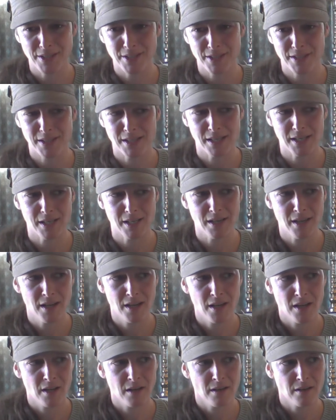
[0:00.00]
she
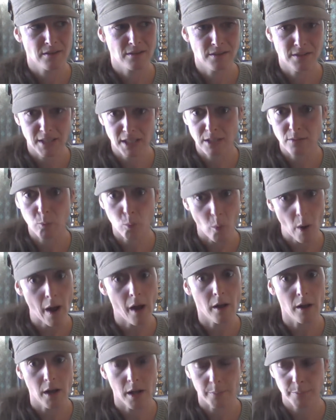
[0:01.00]
did
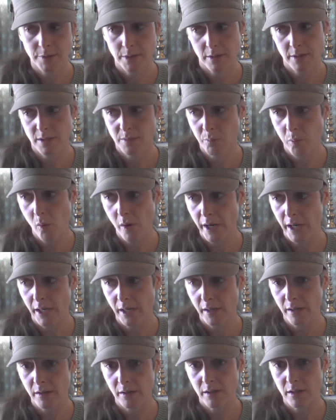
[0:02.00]
well up to this
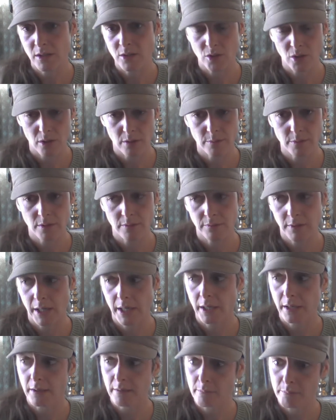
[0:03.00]
point in terms of
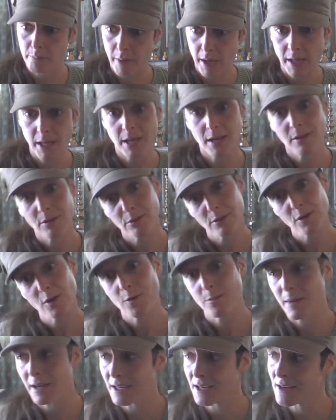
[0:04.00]
like making it through,
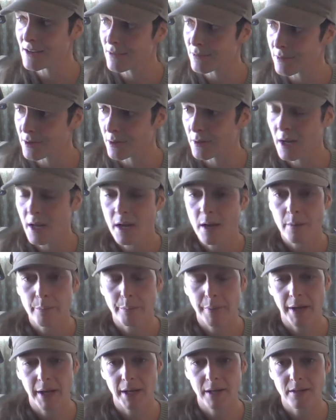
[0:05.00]
making it through,
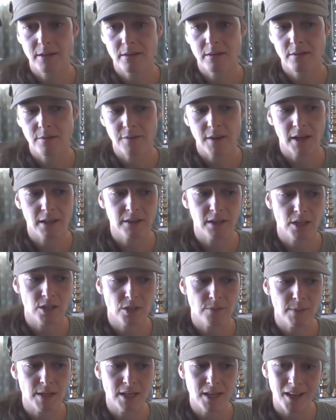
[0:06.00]
but the fact that
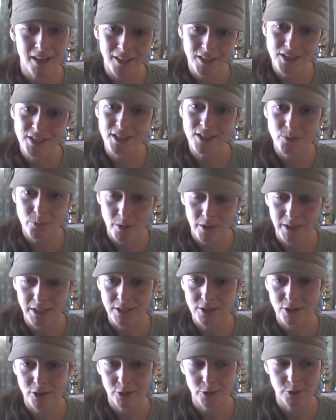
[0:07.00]
because she's
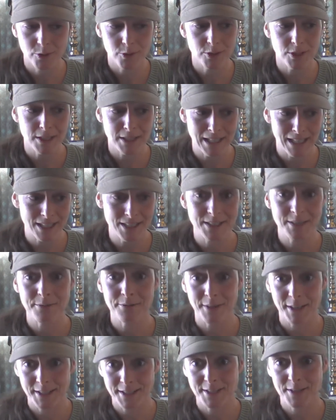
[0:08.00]
willing to lose, she's actually
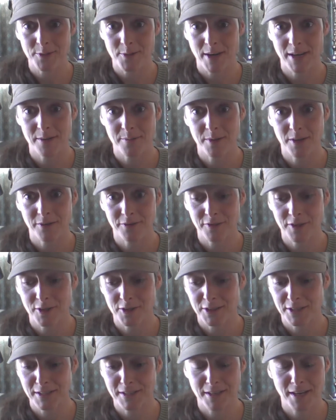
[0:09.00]
faced quite a bit of
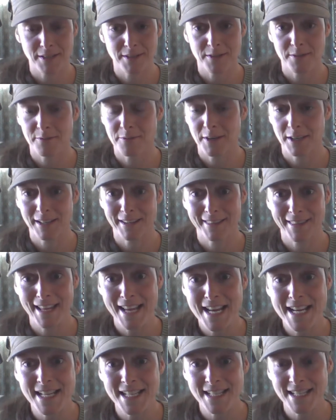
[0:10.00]
fears and done some funny
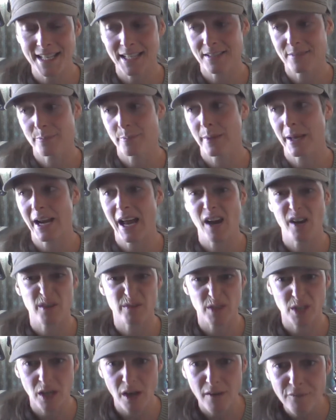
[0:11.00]
things and been out of
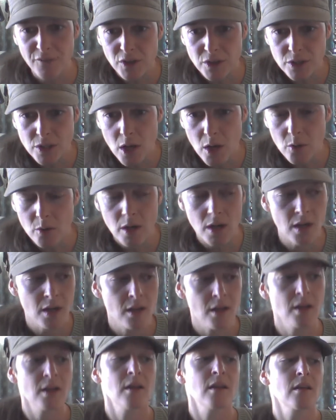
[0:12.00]
her comfort zone.
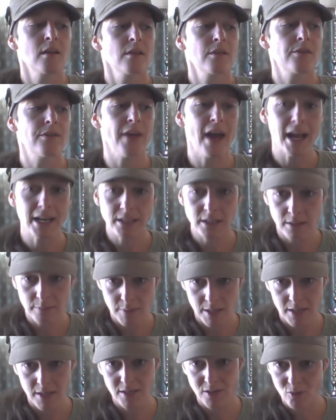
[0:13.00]
That to
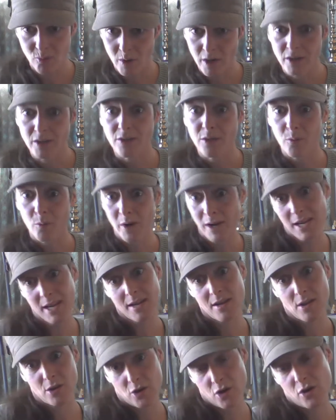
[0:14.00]
me is where the
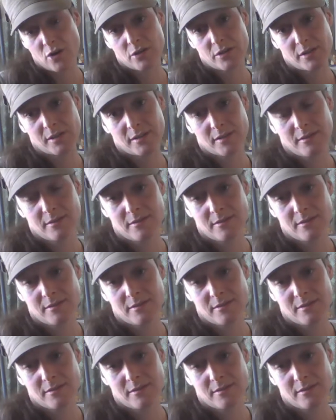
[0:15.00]
winning occurs.